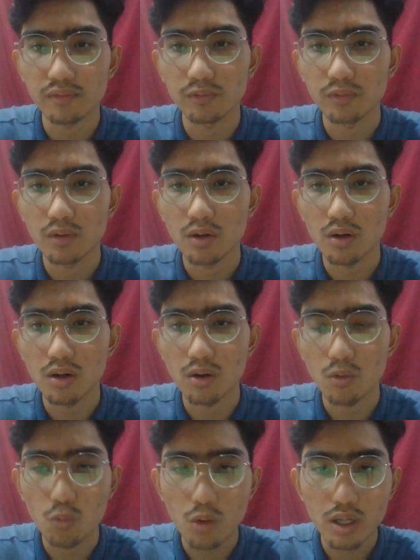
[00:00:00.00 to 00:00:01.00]
one
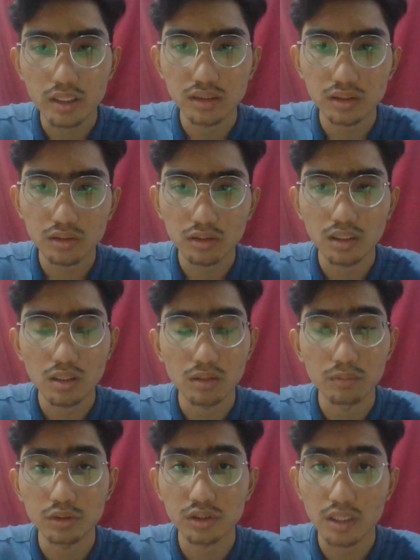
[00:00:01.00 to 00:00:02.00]
installed almost
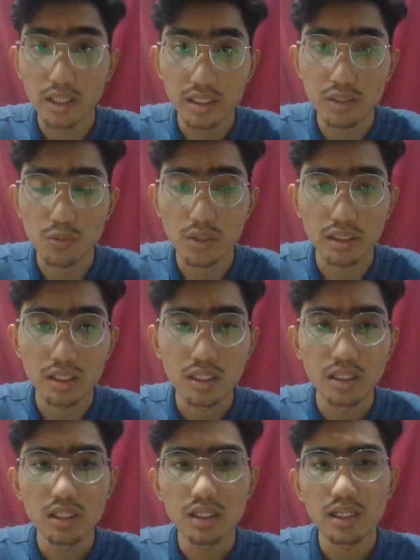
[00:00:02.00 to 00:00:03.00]
anywhere,
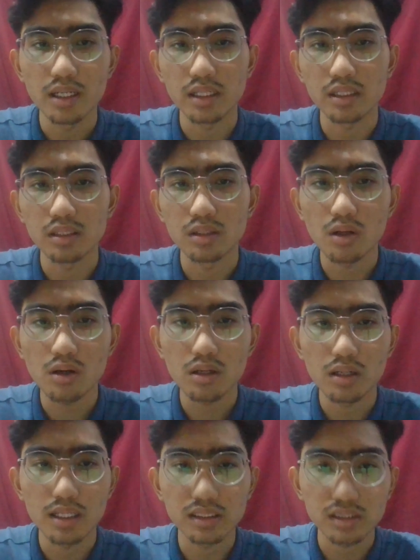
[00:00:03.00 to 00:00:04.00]
and as long
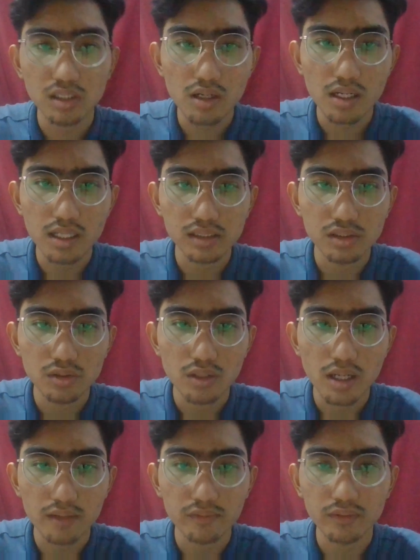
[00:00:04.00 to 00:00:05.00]
as you have an
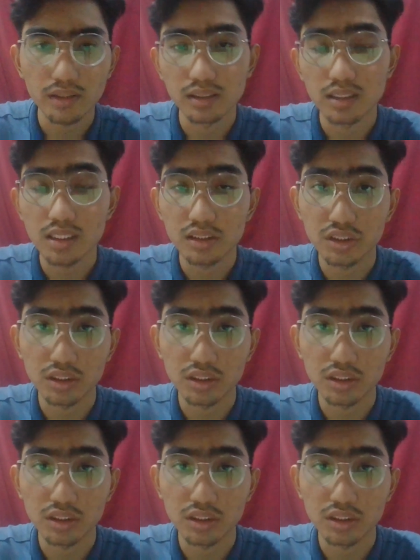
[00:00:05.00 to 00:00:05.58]
electric connection.